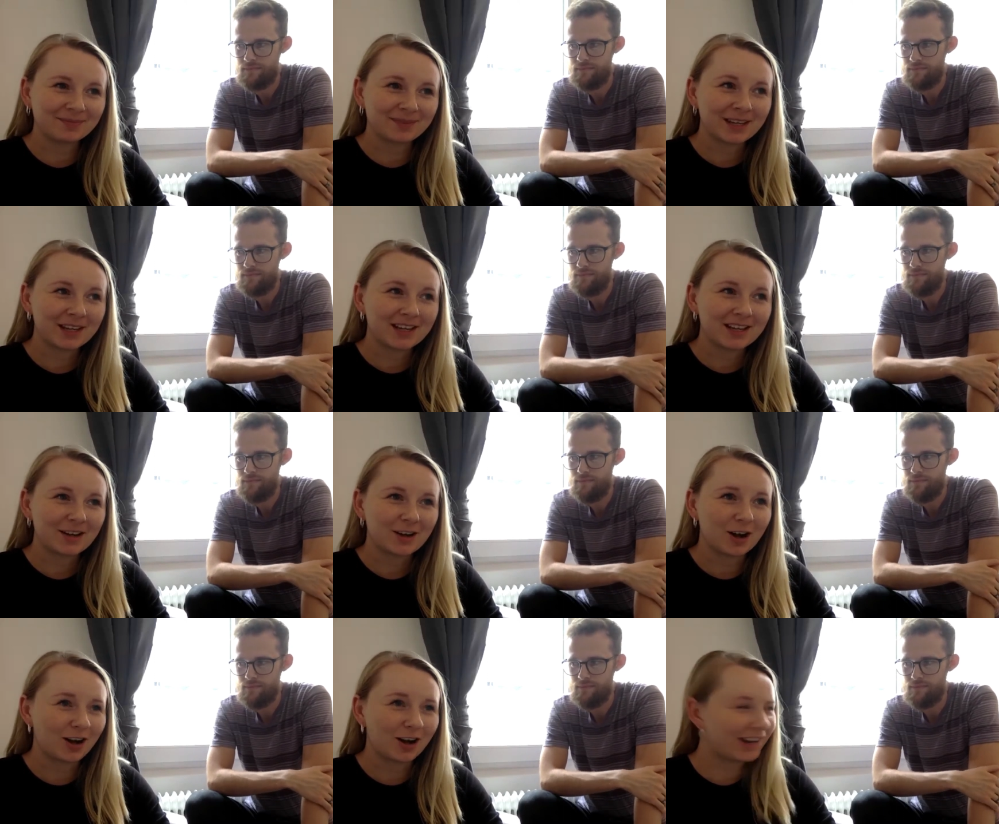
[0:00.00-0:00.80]

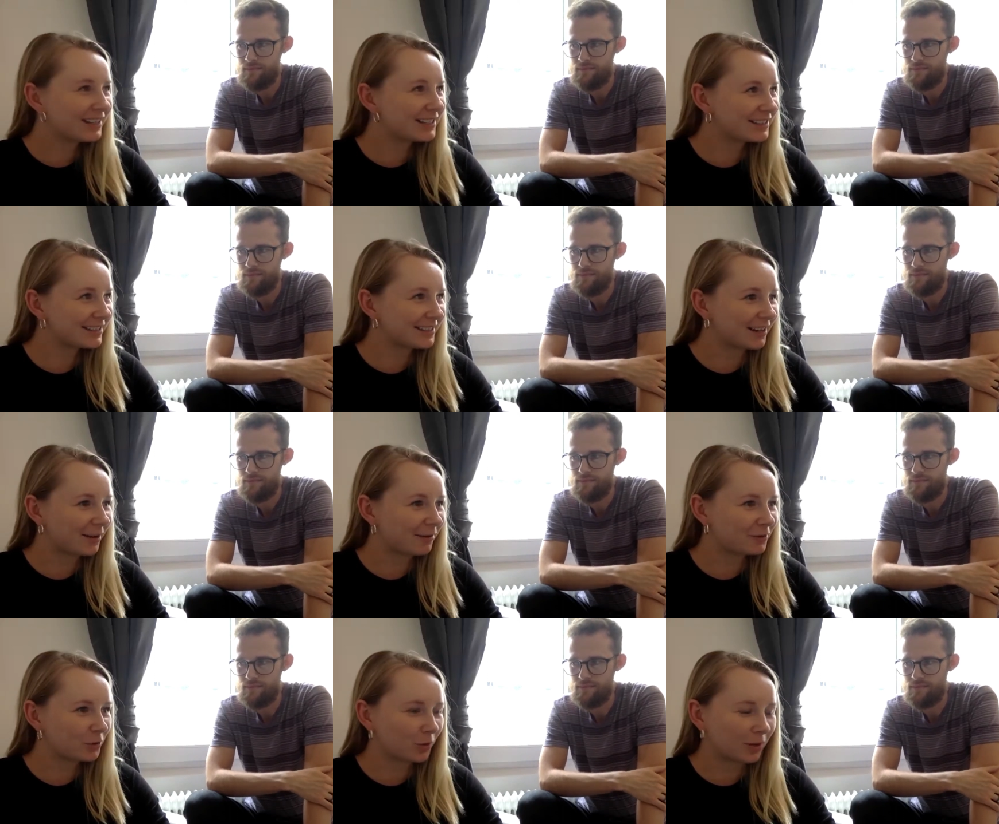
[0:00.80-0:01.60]
Speaker 1: August of
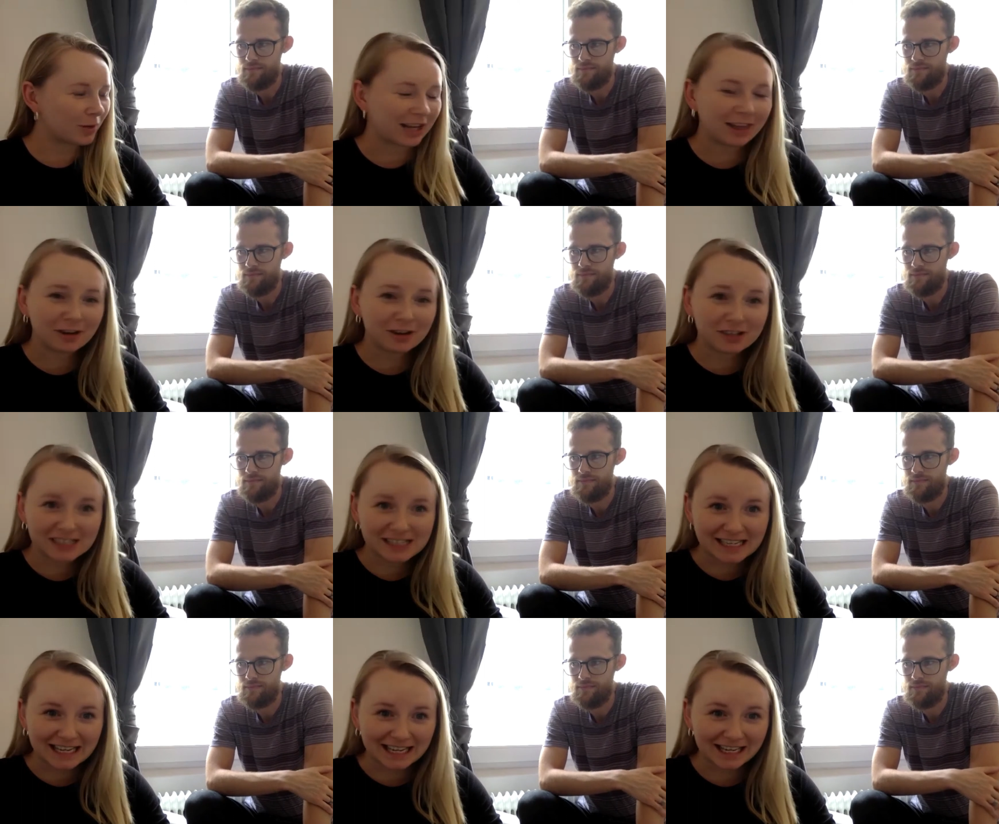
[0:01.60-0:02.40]

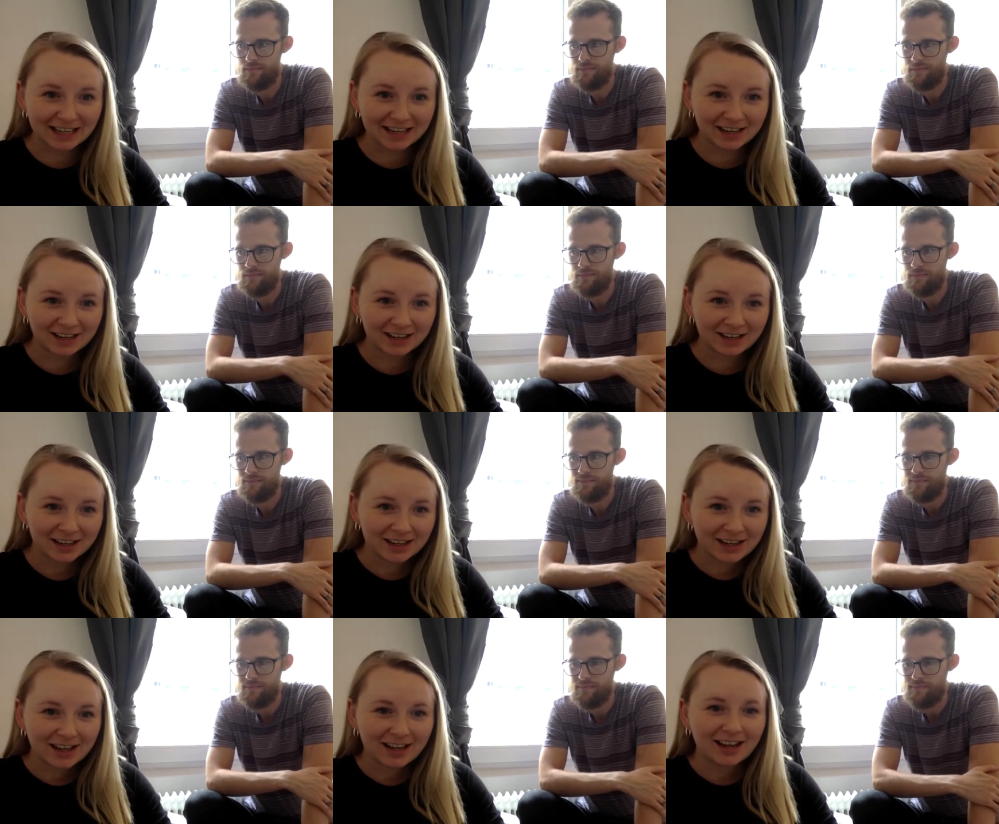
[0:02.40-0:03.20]
2013,
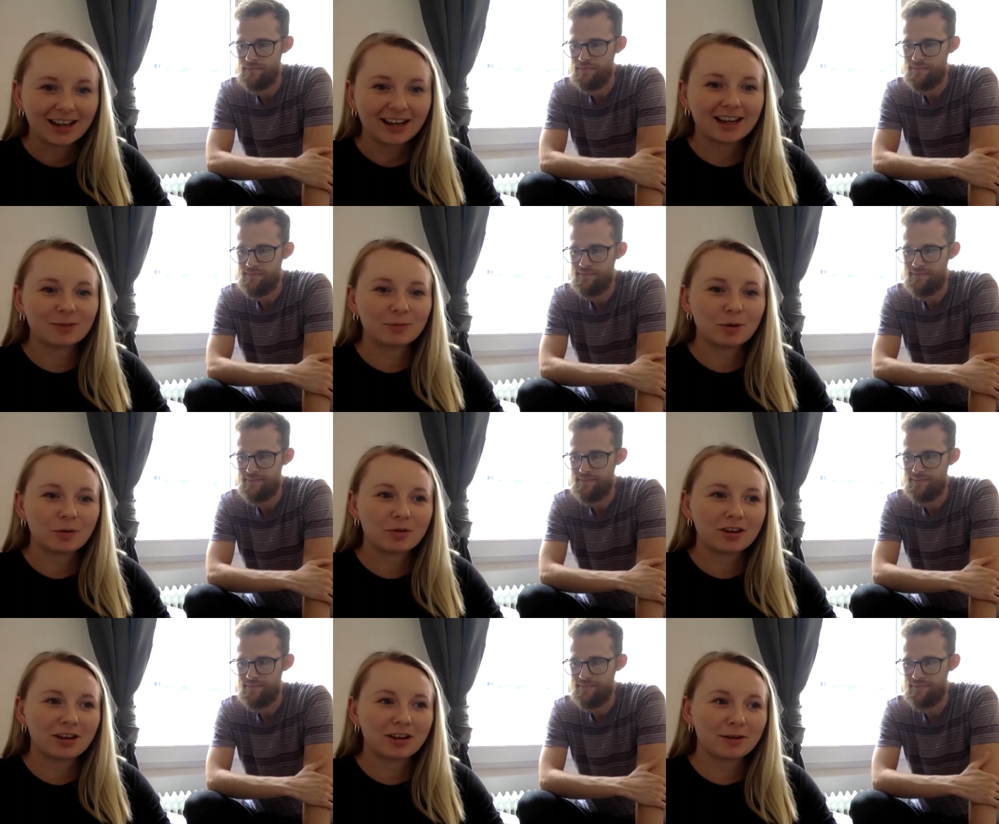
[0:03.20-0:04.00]
and we were
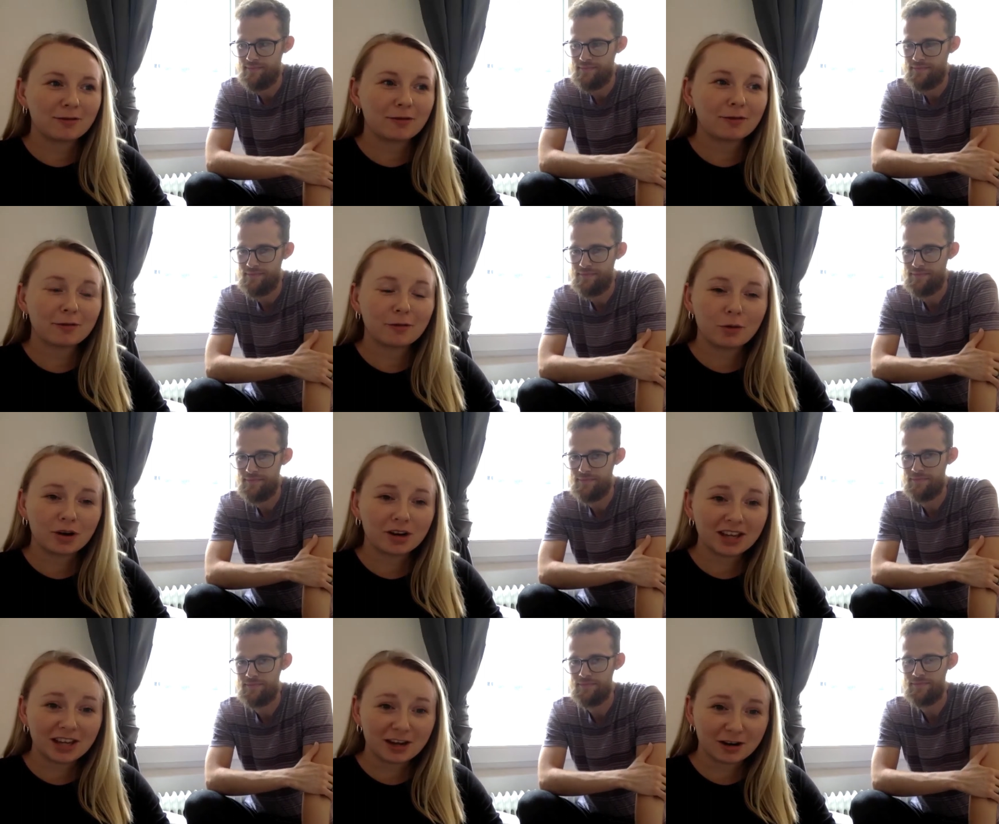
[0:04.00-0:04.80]
here for four
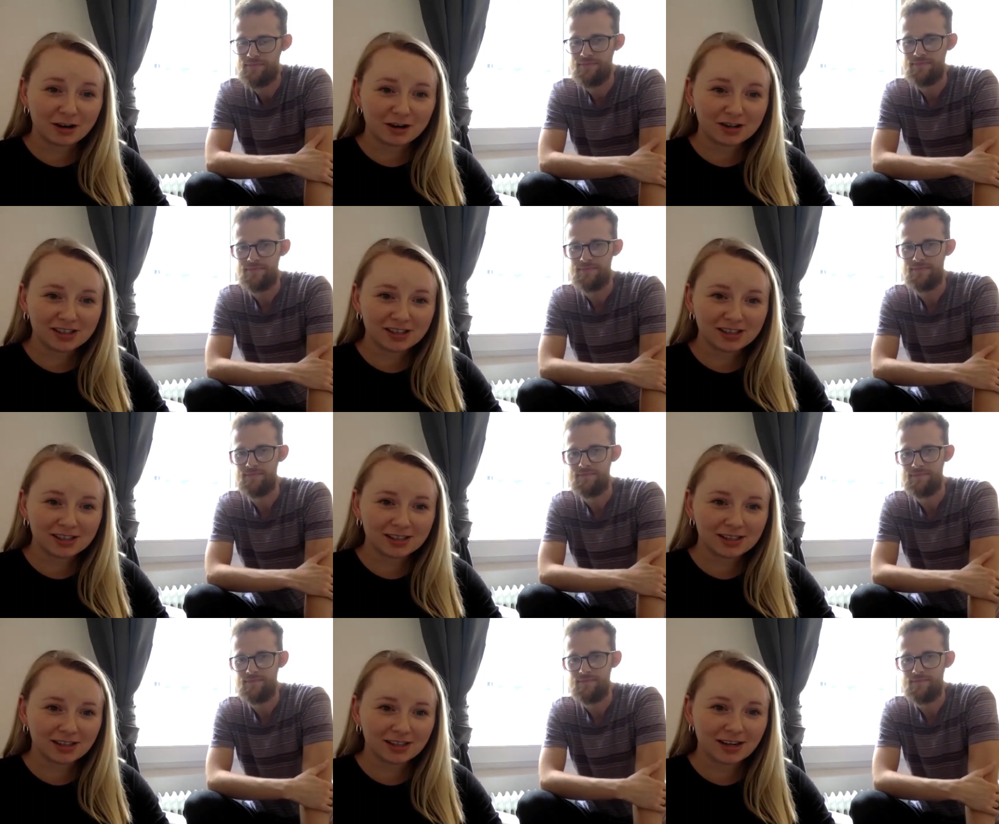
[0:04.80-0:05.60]
years
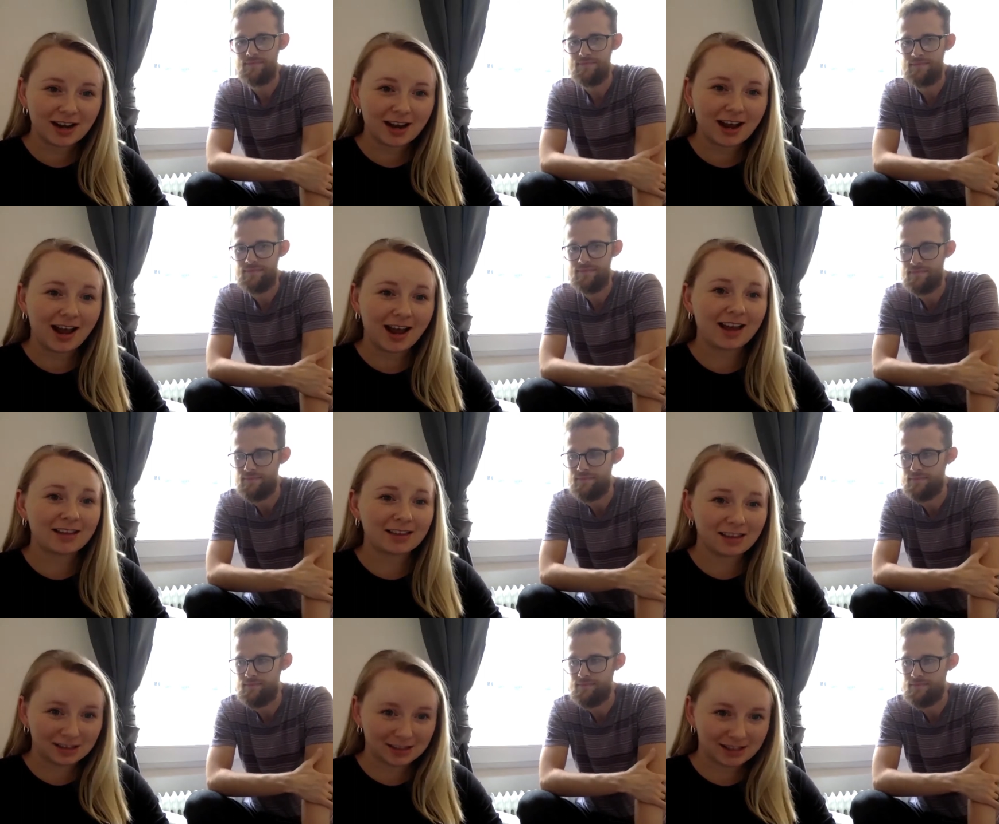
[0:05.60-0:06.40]
at
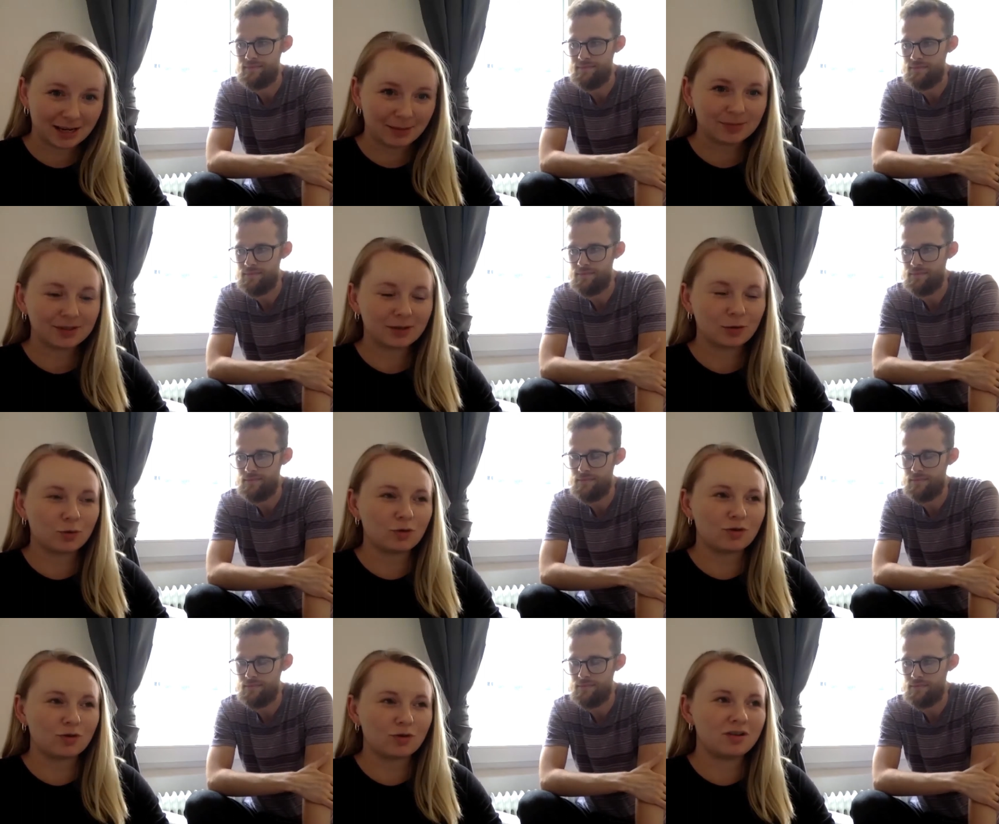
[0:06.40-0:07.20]
the same
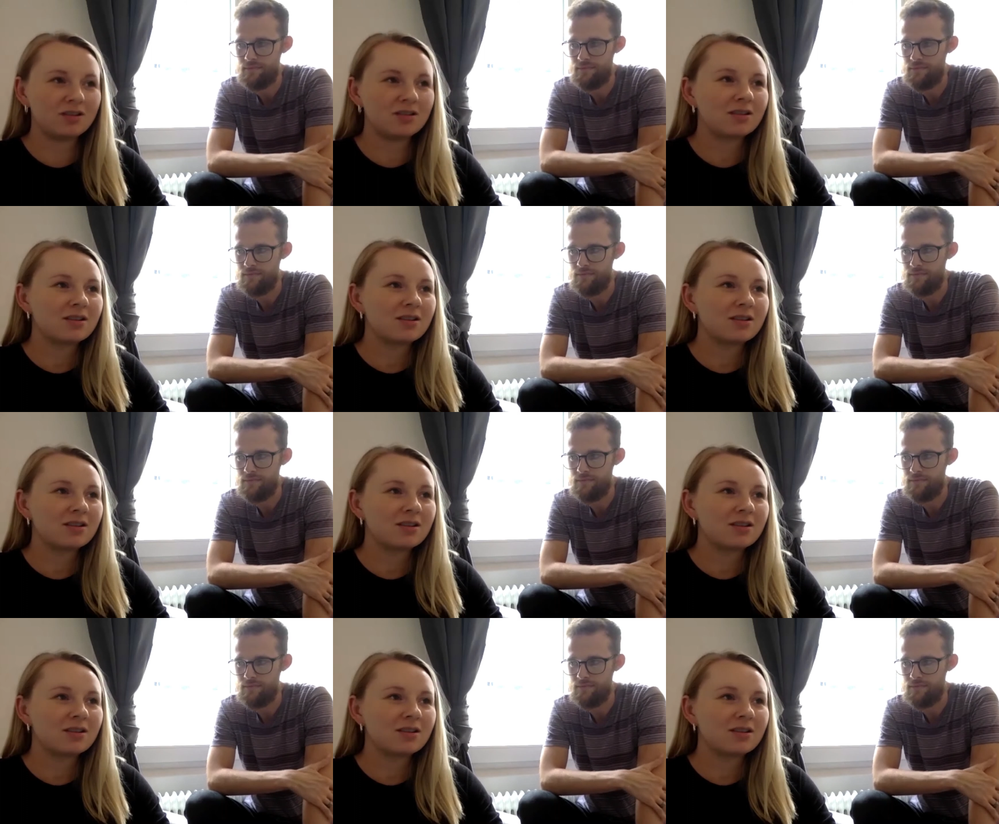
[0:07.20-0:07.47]
school.